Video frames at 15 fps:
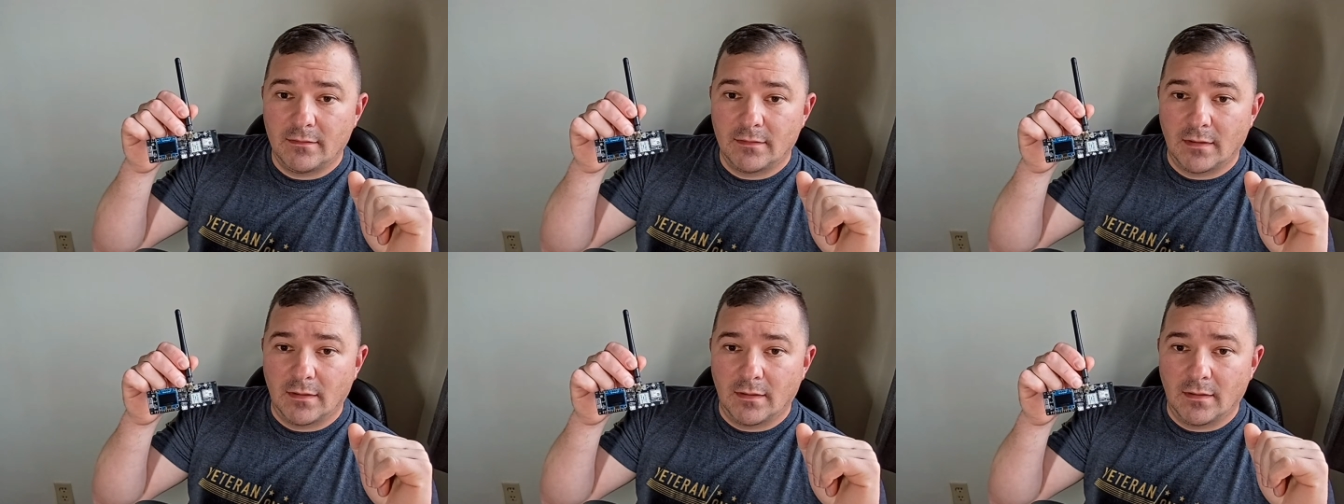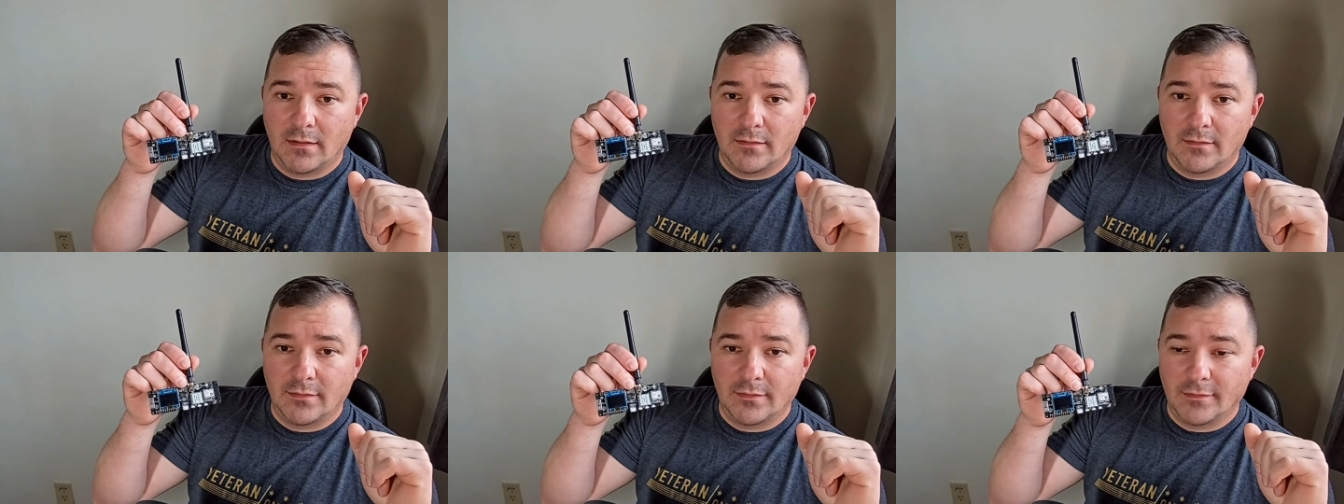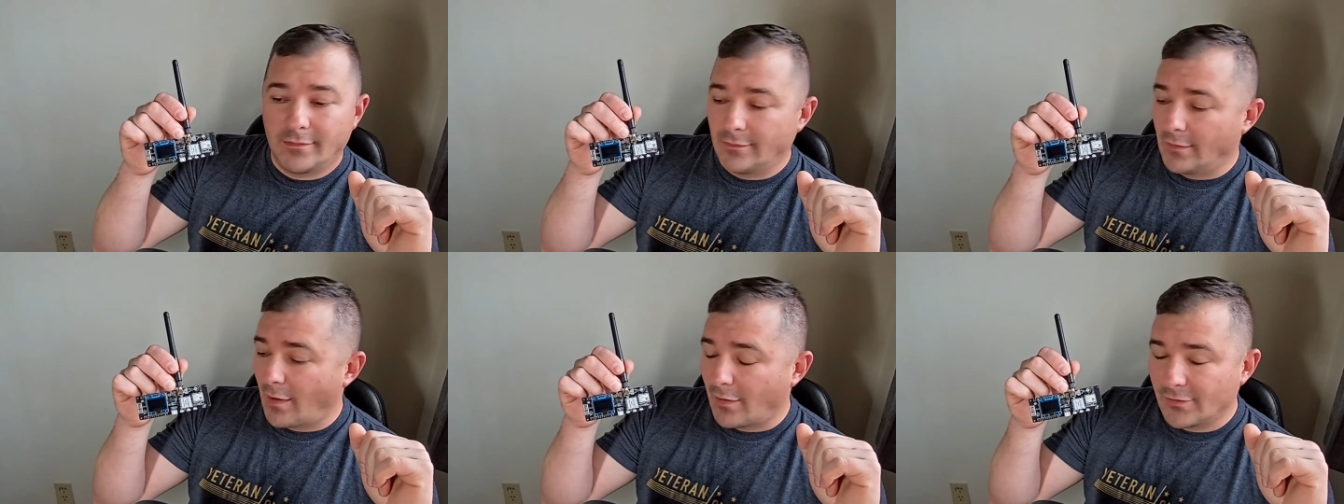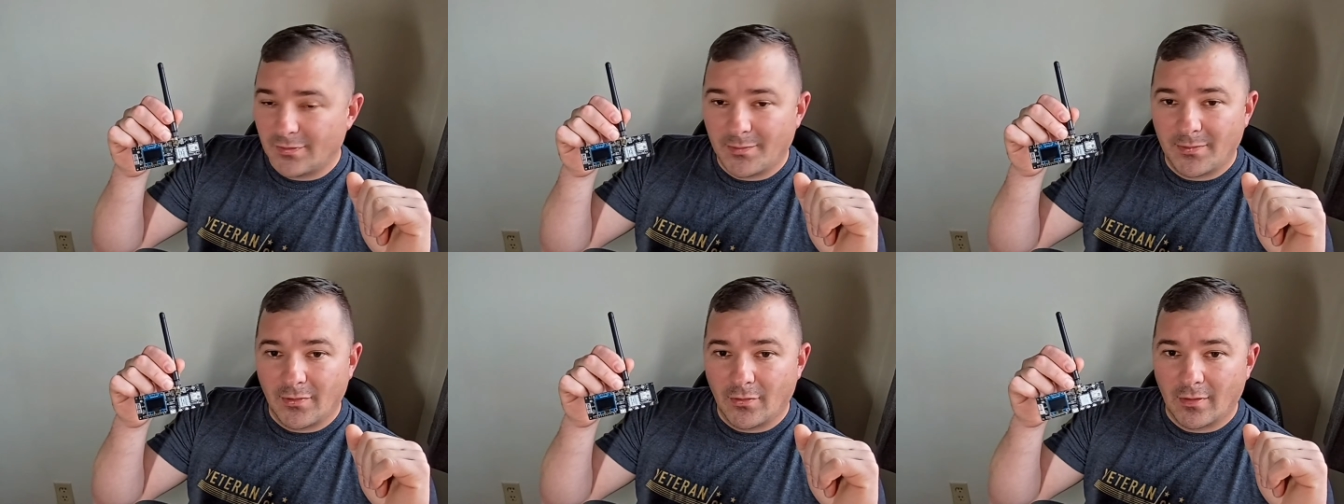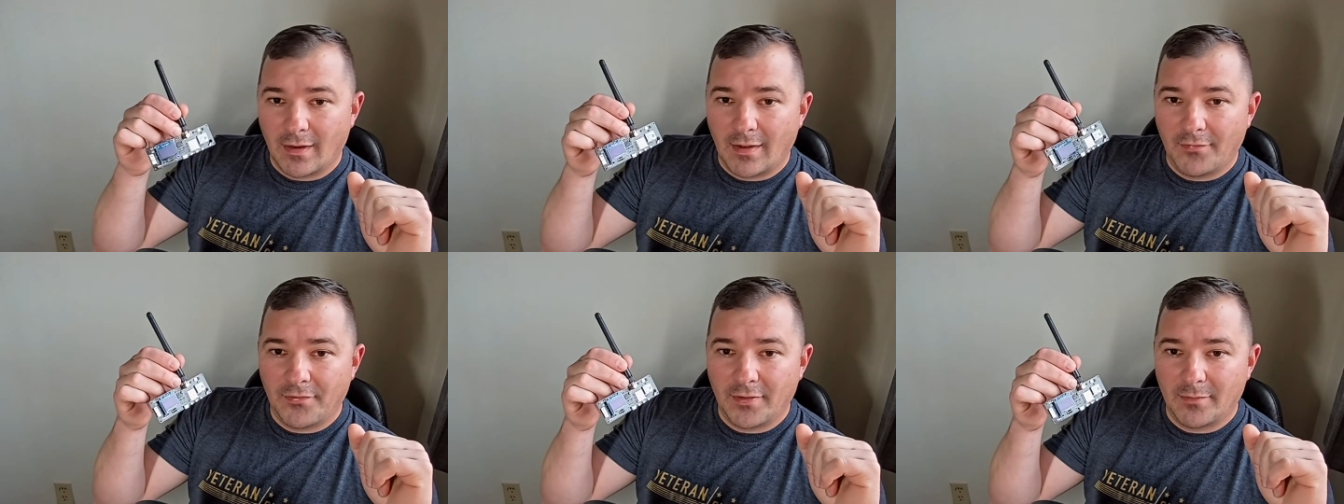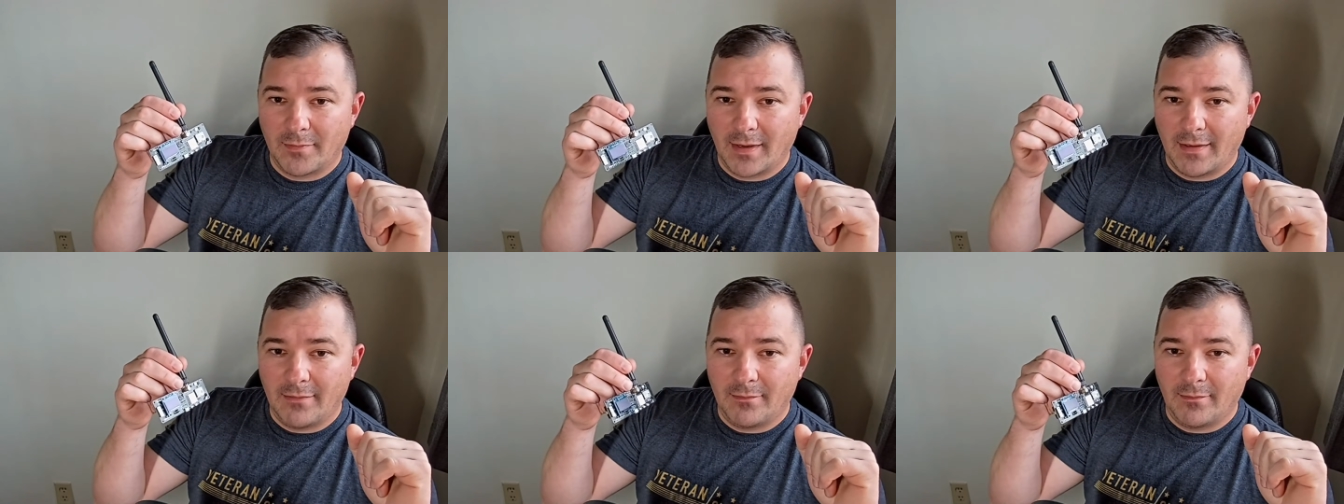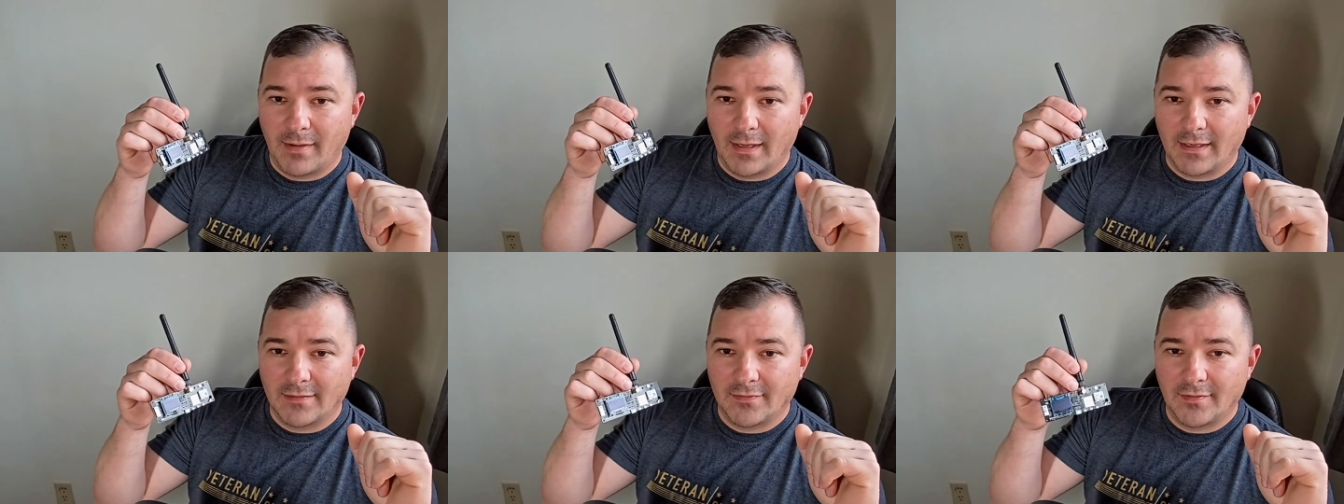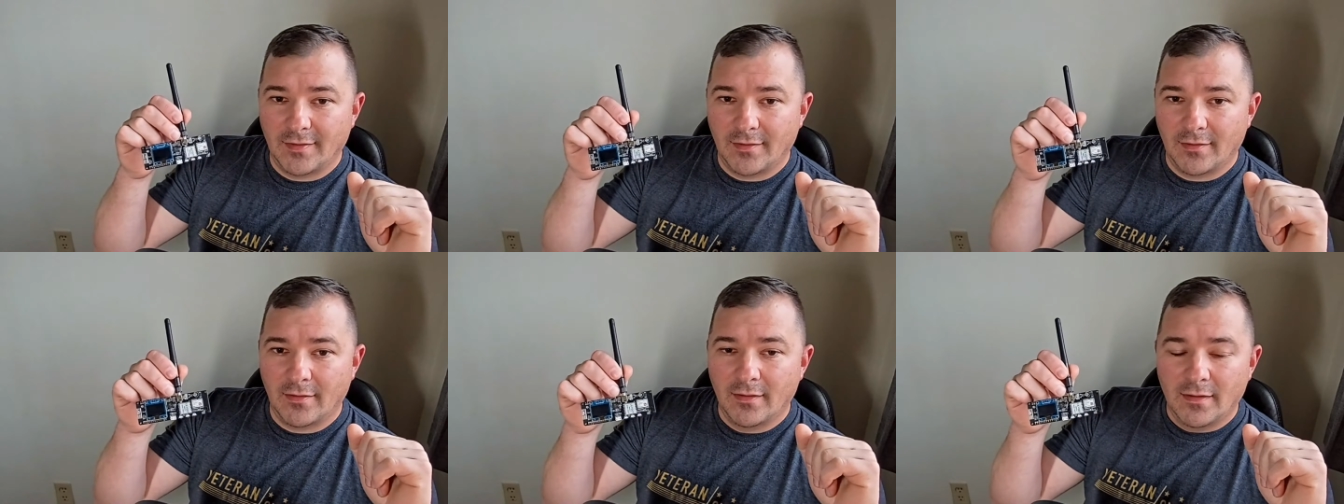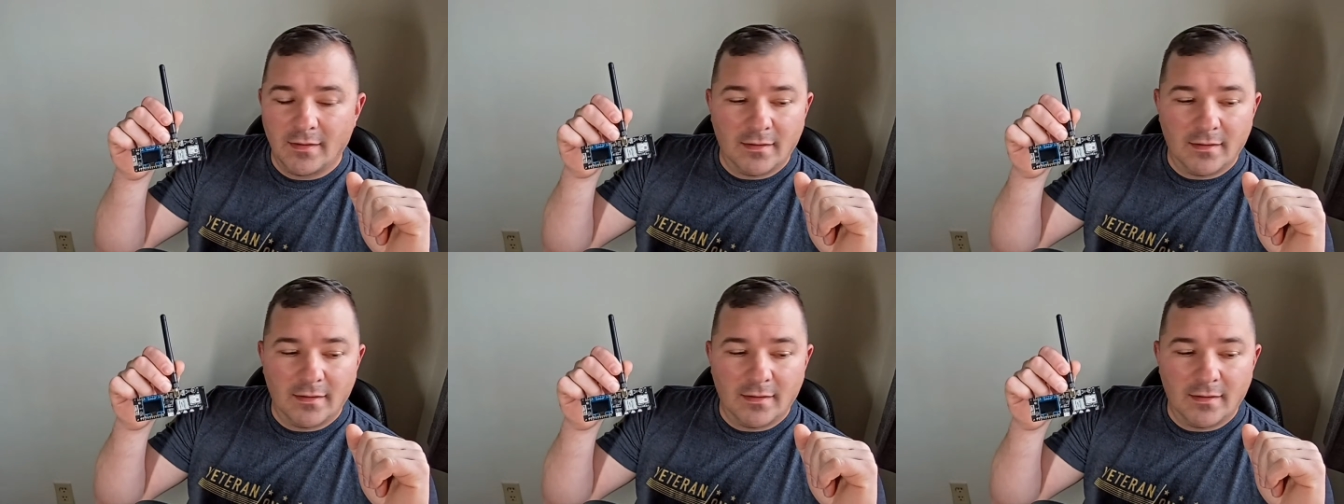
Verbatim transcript: an entrepreneur out there might consider.